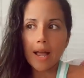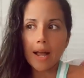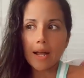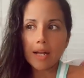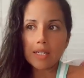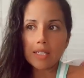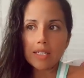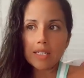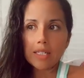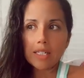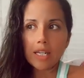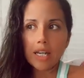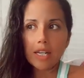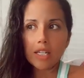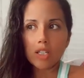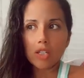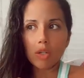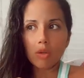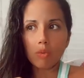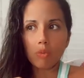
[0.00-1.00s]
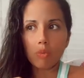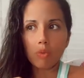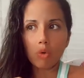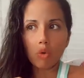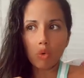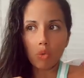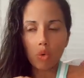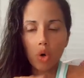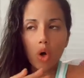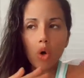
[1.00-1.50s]
And it's a
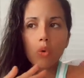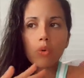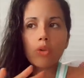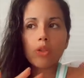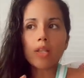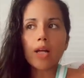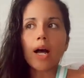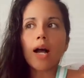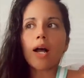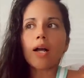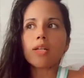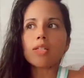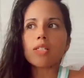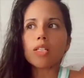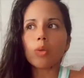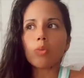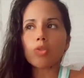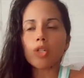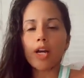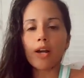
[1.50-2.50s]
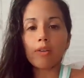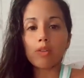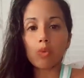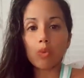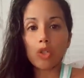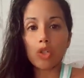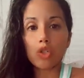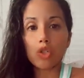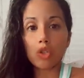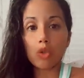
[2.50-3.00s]
growth that
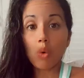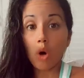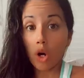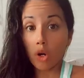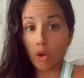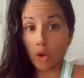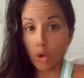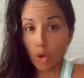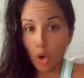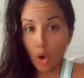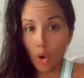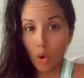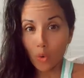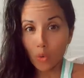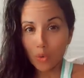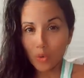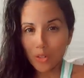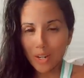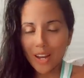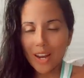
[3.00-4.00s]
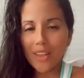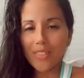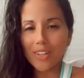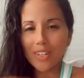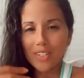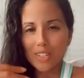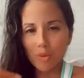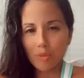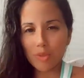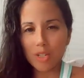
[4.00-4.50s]
sometimes we do on our own, and
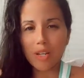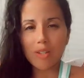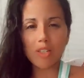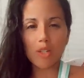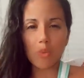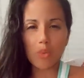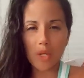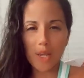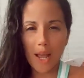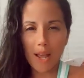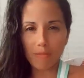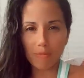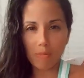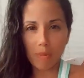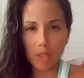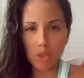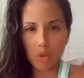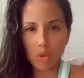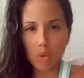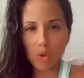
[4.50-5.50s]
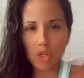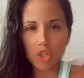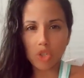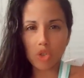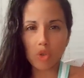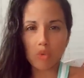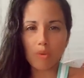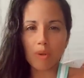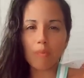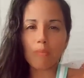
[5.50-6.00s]
then sometimes that we have
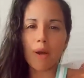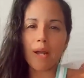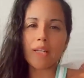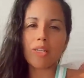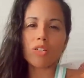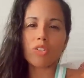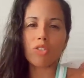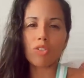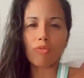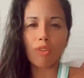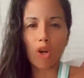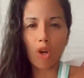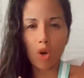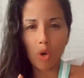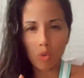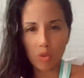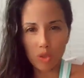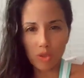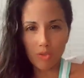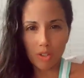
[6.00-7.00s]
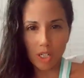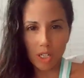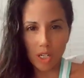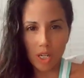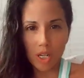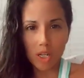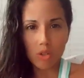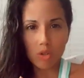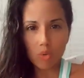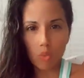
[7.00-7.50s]
mentors to remind us of our own
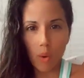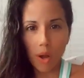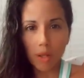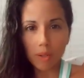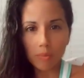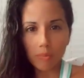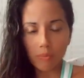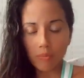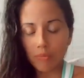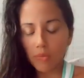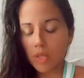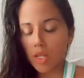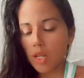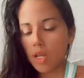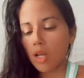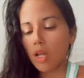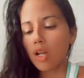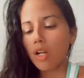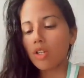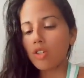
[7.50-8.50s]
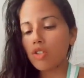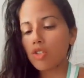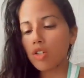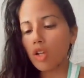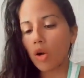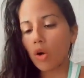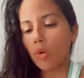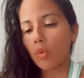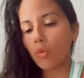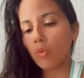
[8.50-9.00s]
divinity as well.
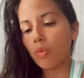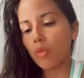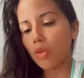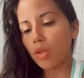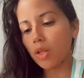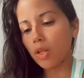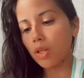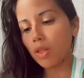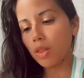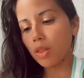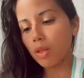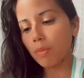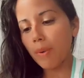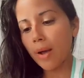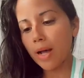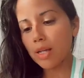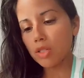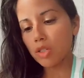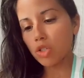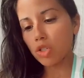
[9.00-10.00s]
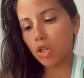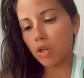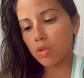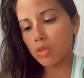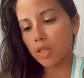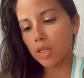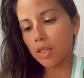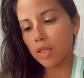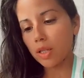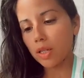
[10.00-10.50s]
So the passage
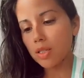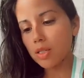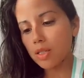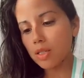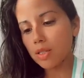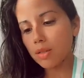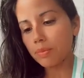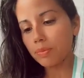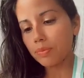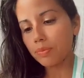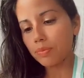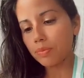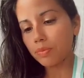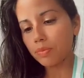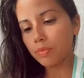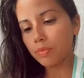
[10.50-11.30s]
goes like this.